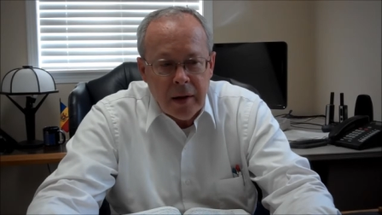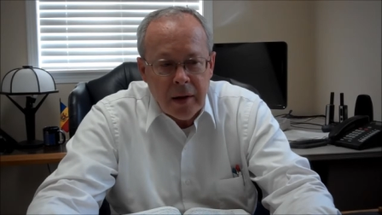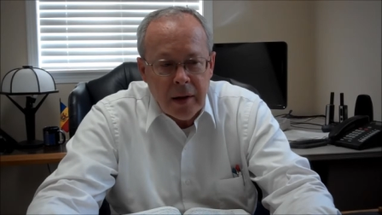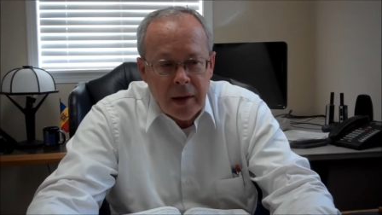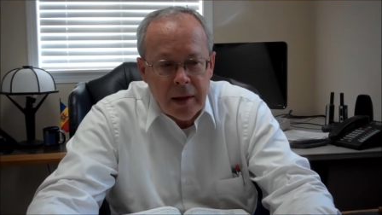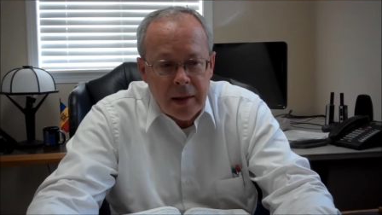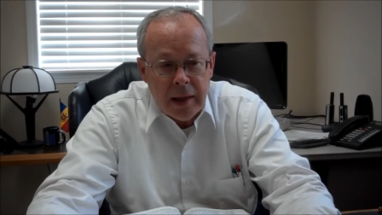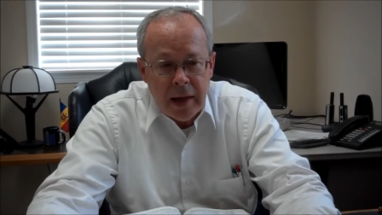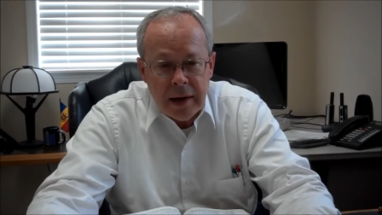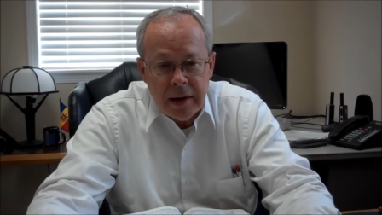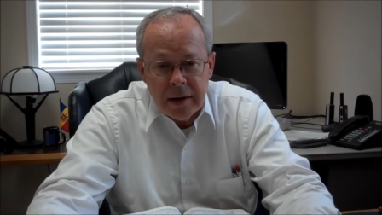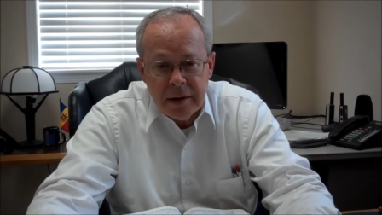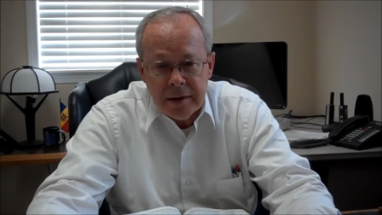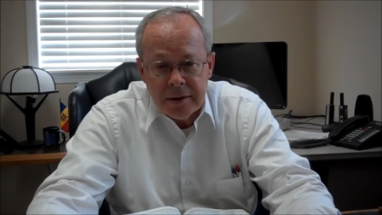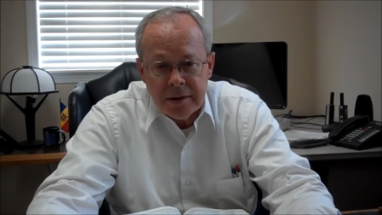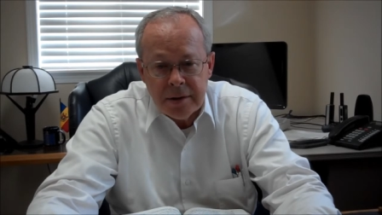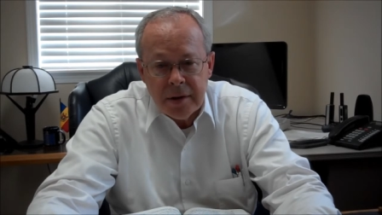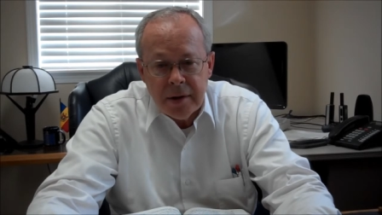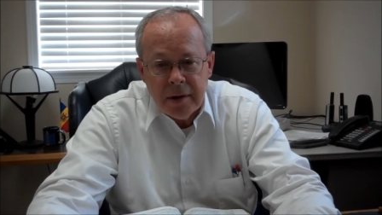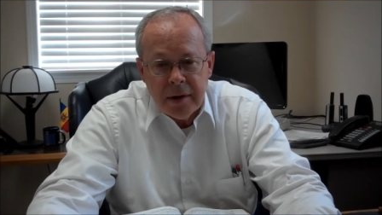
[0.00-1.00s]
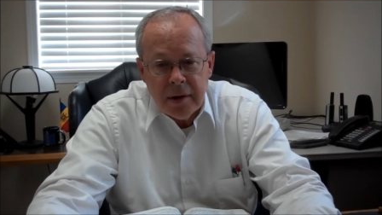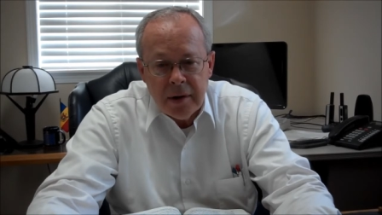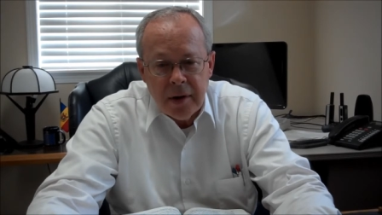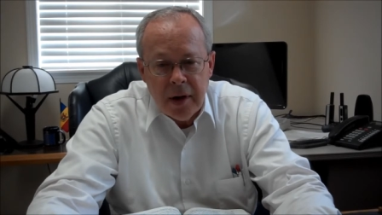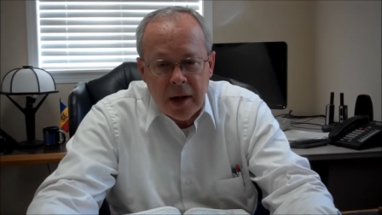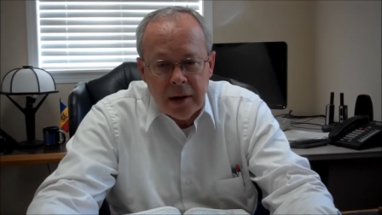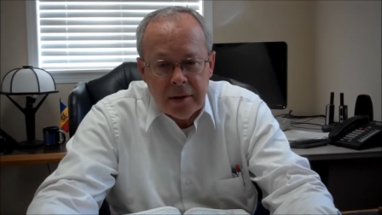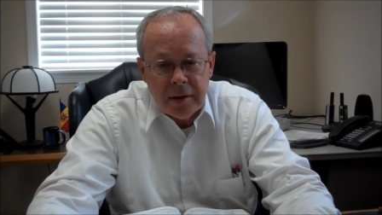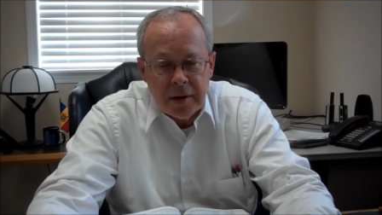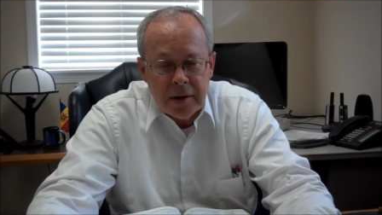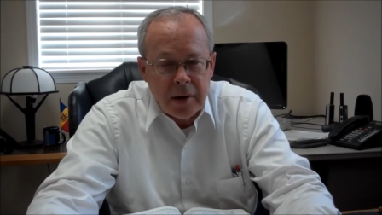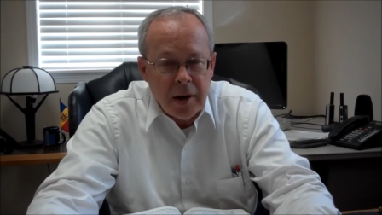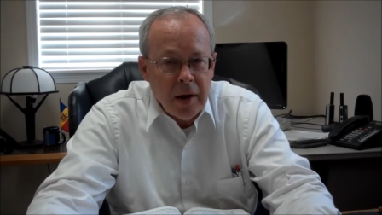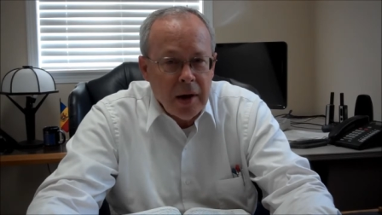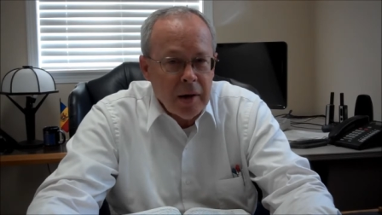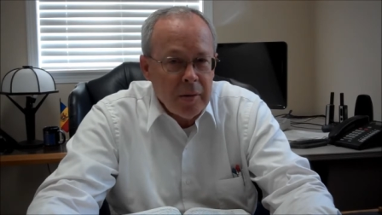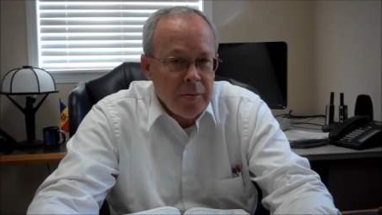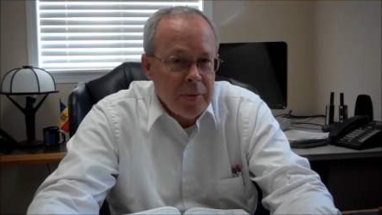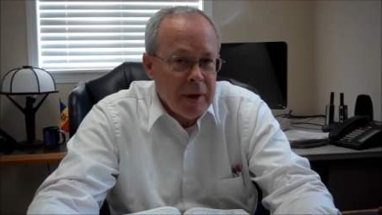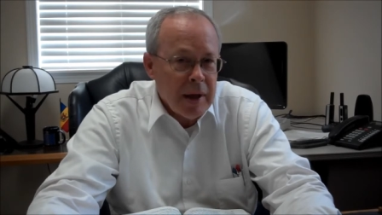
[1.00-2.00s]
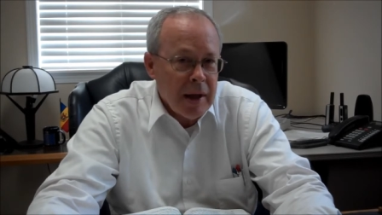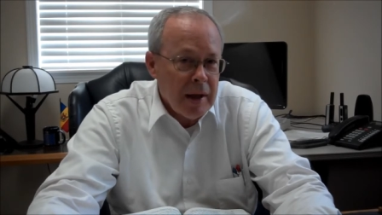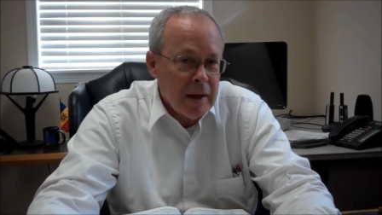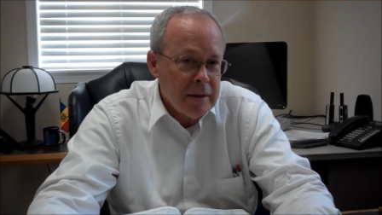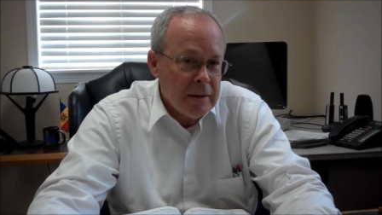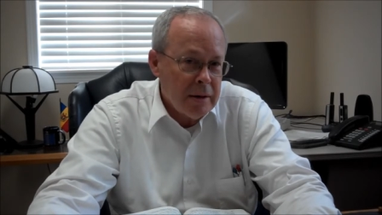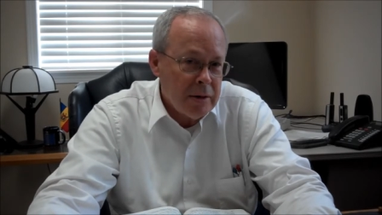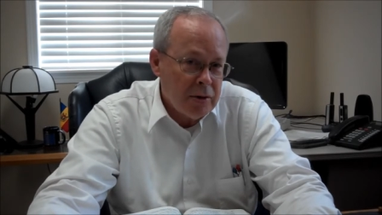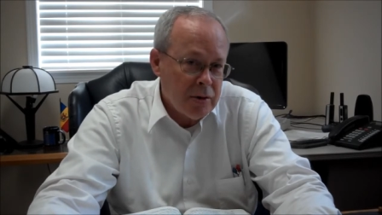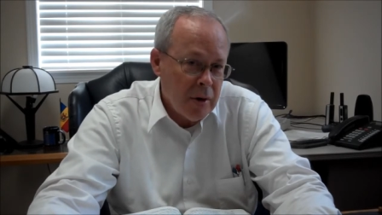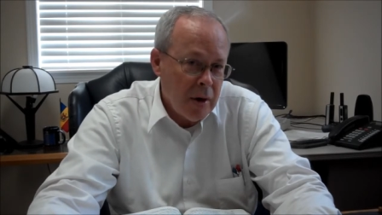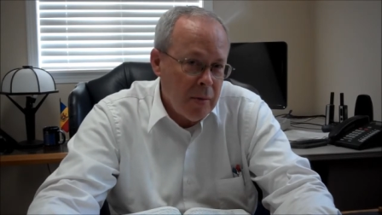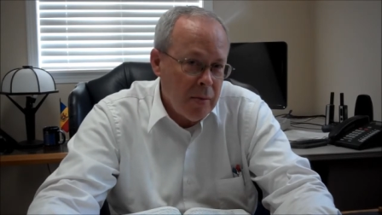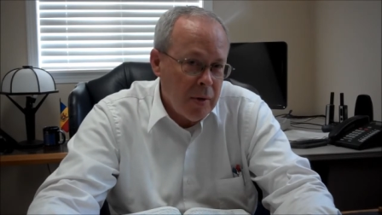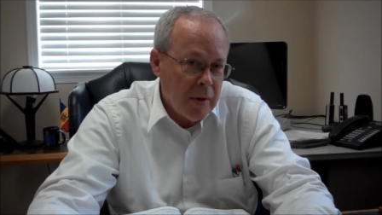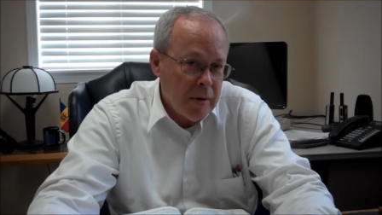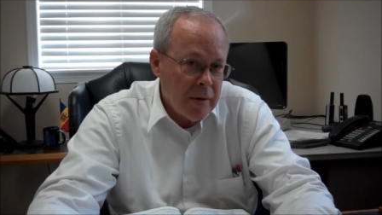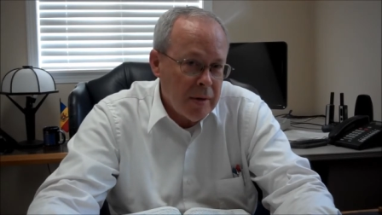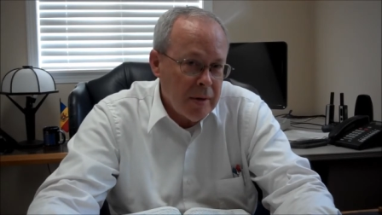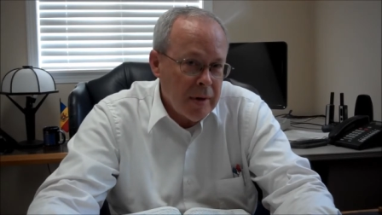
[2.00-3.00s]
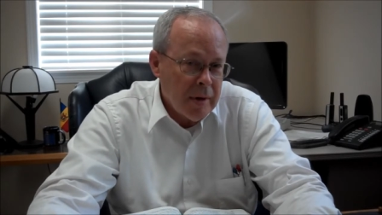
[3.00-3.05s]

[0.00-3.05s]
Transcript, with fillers: Uh, that is, not that God planned the trouble,